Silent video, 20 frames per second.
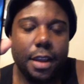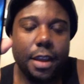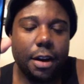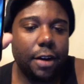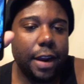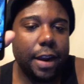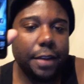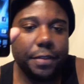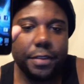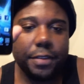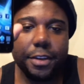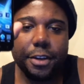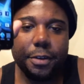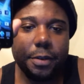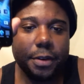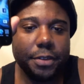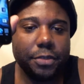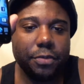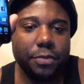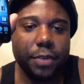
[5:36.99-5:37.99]
All I have to do
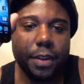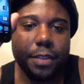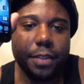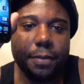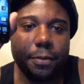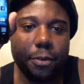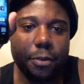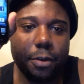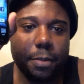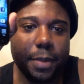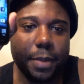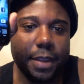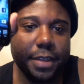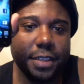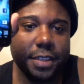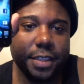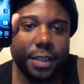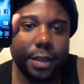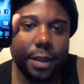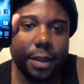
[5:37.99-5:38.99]
is run the format
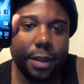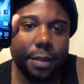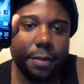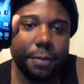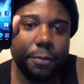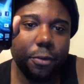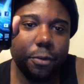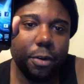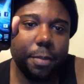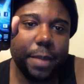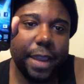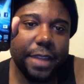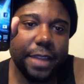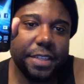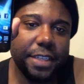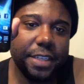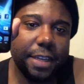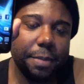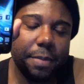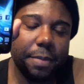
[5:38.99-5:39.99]
zip, uh, the format
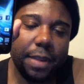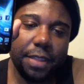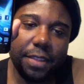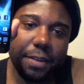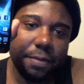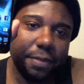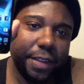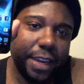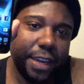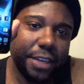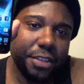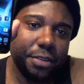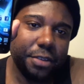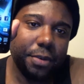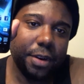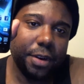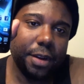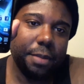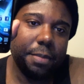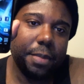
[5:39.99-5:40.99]
zip, and then flash the
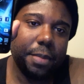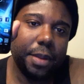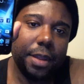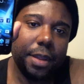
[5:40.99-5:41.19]
ROM.